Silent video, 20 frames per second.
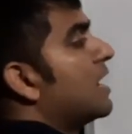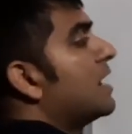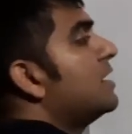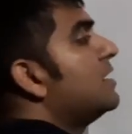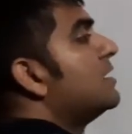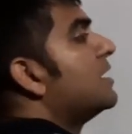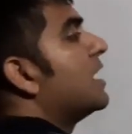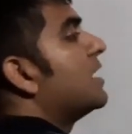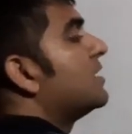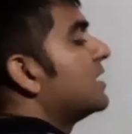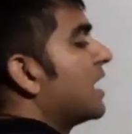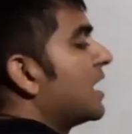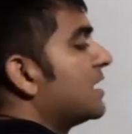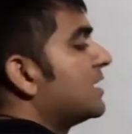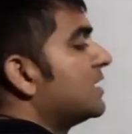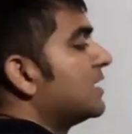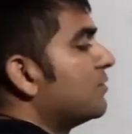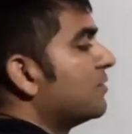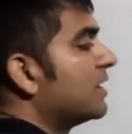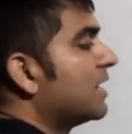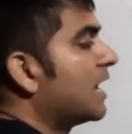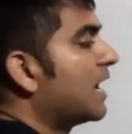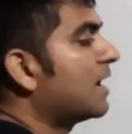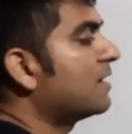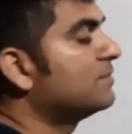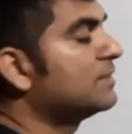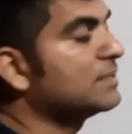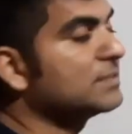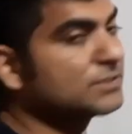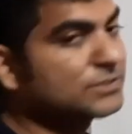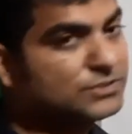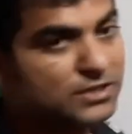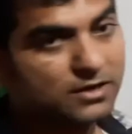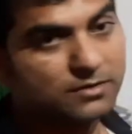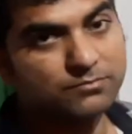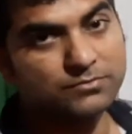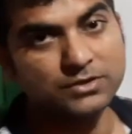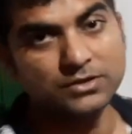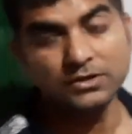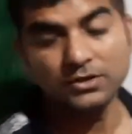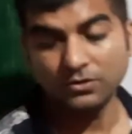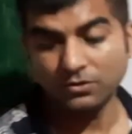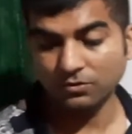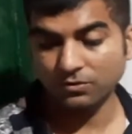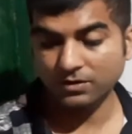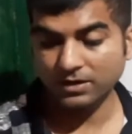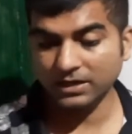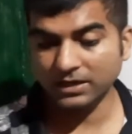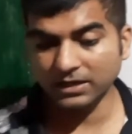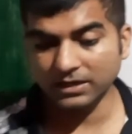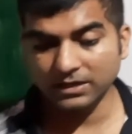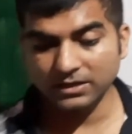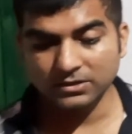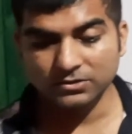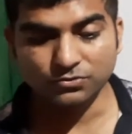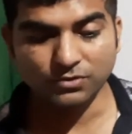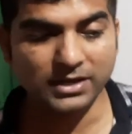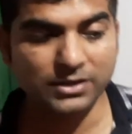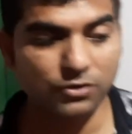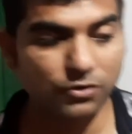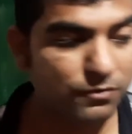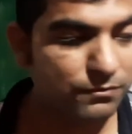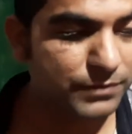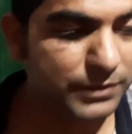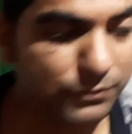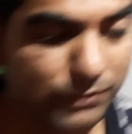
999 we will have this term. Okay, so I hope